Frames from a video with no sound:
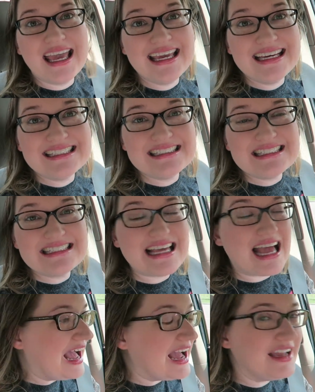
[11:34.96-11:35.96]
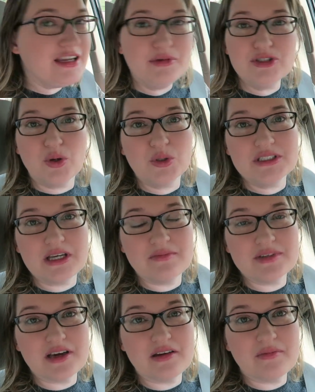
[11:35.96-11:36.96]
and I am a total
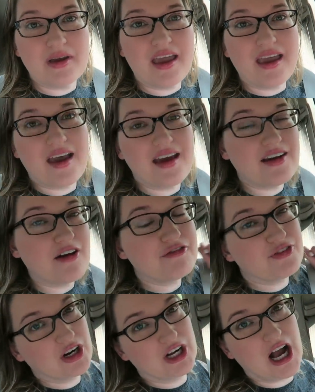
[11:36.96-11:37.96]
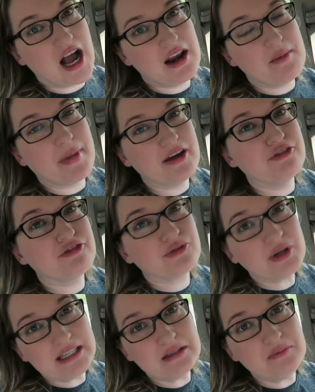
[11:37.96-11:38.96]
dum-dum and forgot my
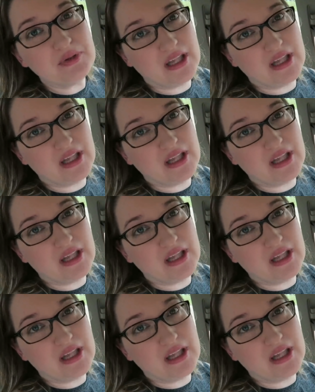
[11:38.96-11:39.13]
freaking